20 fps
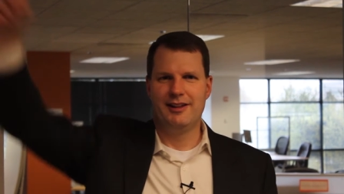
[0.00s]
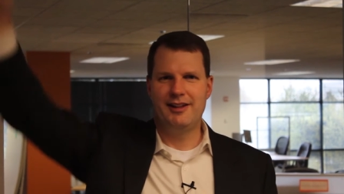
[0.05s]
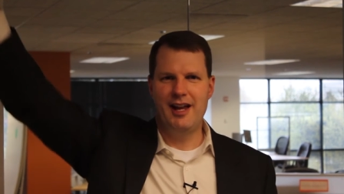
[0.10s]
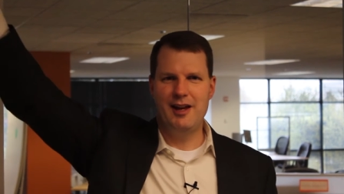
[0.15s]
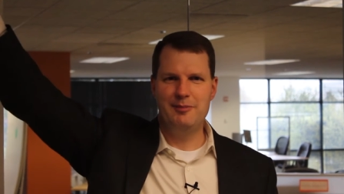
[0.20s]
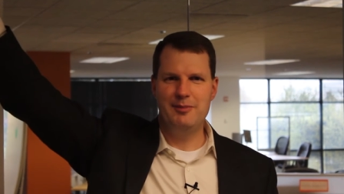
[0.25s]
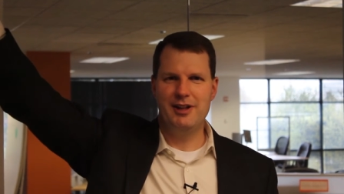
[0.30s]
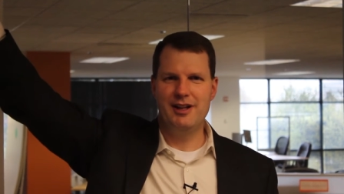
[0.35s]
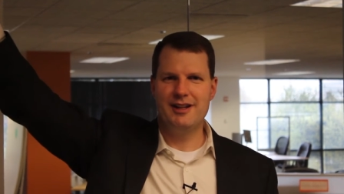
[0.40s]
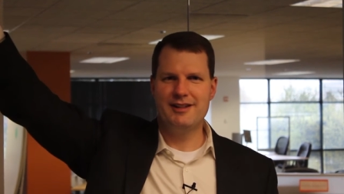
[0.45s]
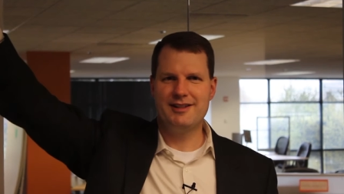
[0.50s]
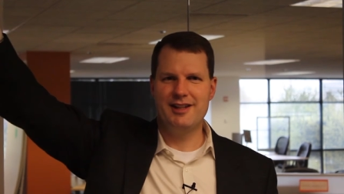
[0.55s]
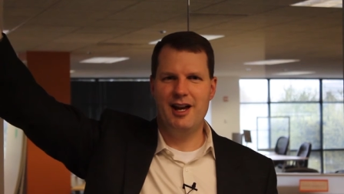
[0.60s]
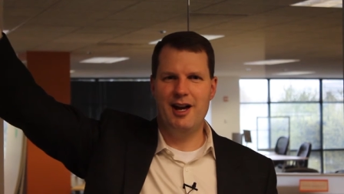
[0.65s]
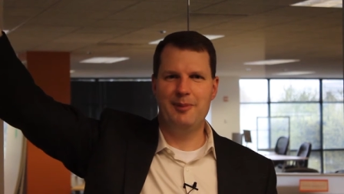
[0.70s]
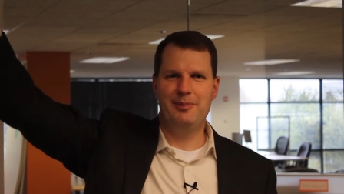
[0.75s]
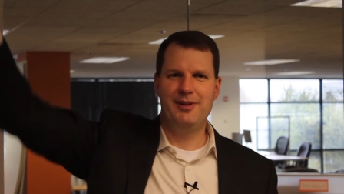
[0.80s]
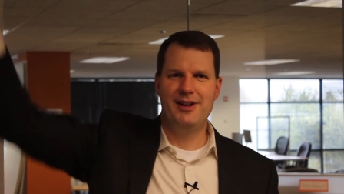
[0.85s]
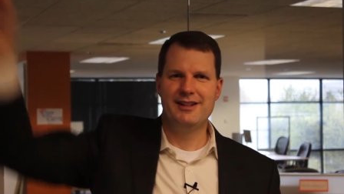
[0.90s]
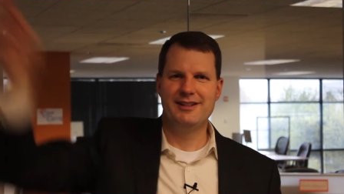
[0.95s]
10 minutes
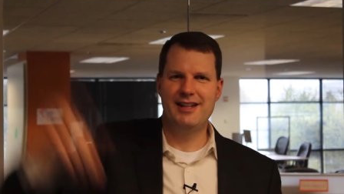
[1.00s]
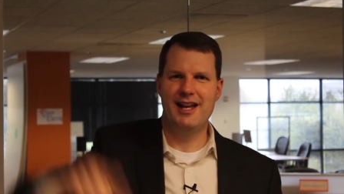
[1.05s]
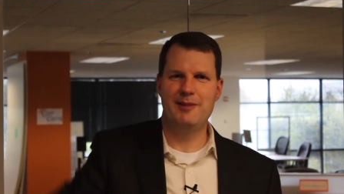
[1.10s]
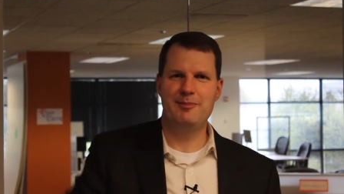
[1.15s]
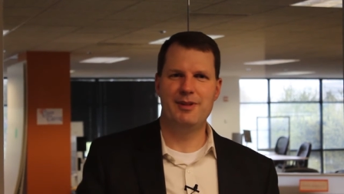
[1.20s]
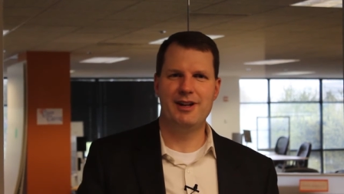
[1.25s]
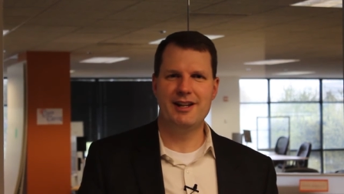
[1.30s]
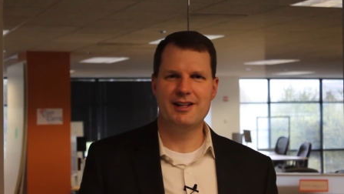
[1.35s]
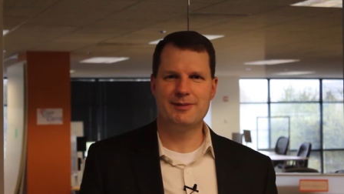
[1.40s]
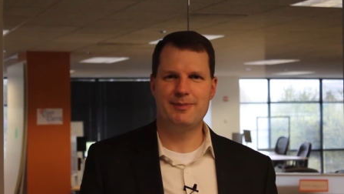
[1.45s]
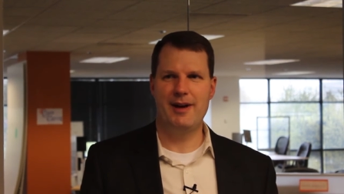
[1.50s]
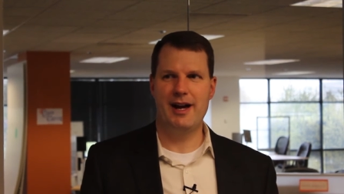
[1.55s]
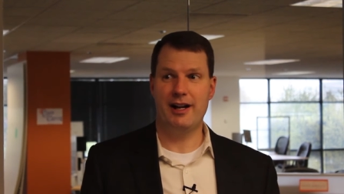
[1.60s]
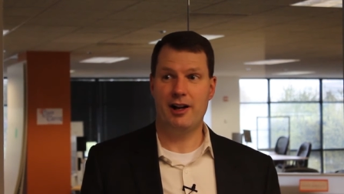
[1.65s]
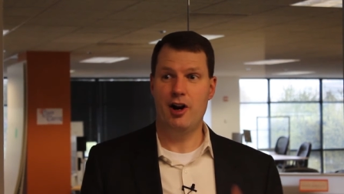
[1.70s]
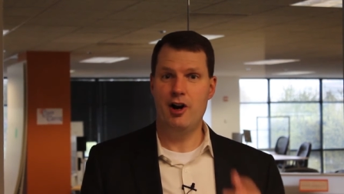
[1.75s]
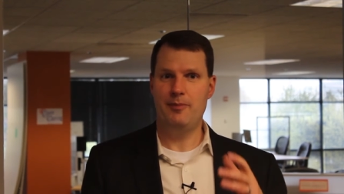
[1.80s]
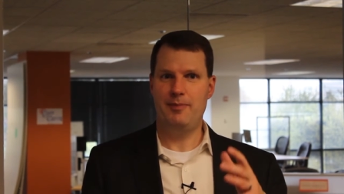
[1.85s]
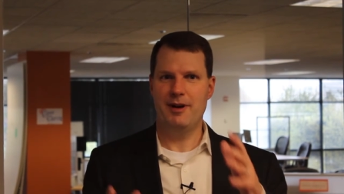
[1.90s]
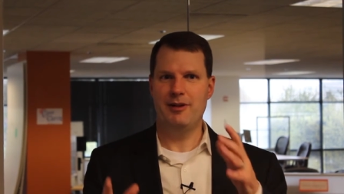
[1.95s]
up, 10 minutes
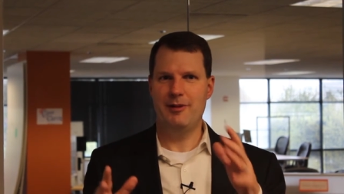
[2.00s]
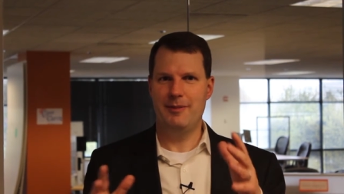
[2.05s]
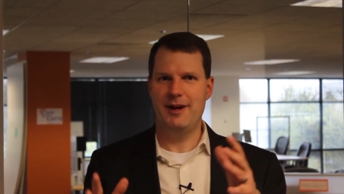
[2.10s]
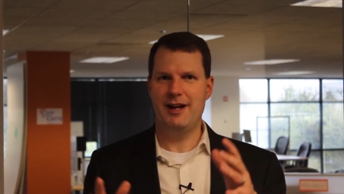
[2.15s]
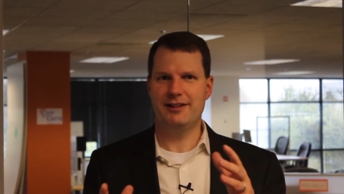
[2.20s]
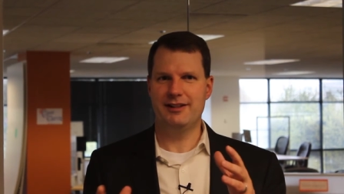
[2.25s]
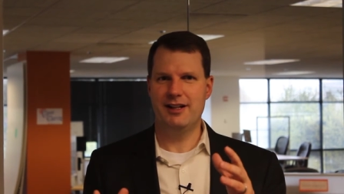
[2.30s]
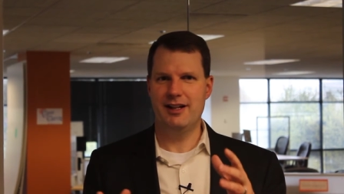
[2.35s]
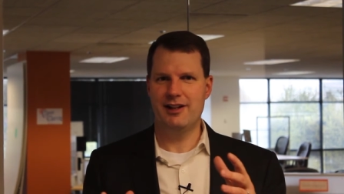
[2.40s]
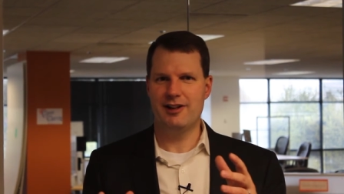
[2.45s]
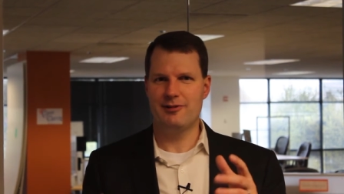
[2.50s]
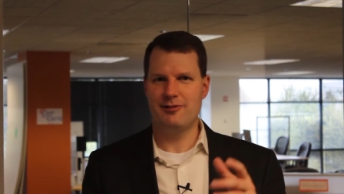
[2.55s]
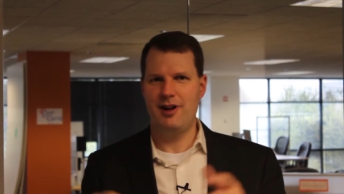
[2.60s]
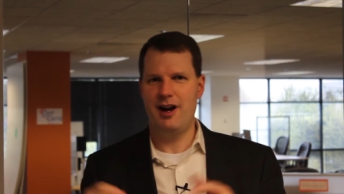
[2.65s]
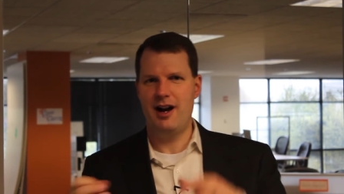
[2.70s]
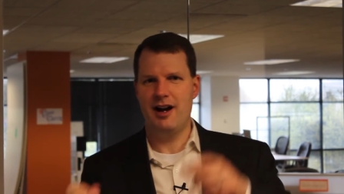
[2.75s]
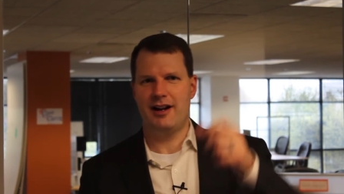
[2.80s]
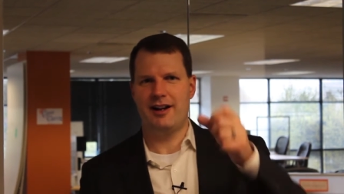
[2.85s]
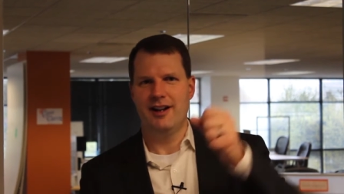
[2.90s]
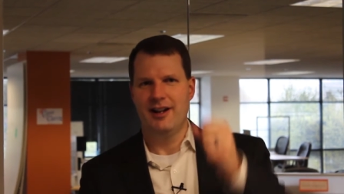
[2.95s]
back. Oh, I'm about to hit a
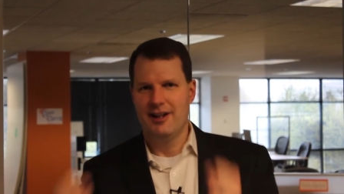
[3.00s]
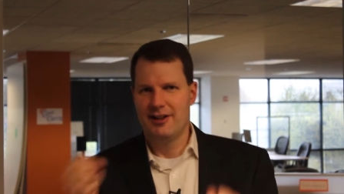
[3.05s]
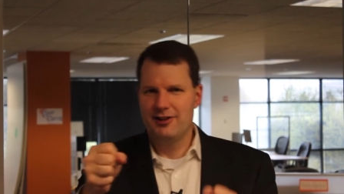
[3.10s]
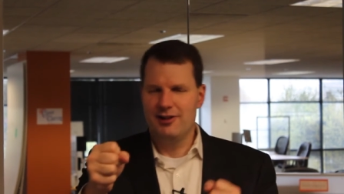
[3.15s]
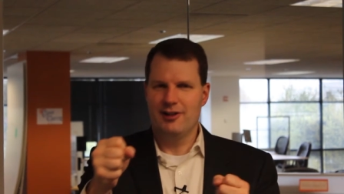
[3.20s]
rock.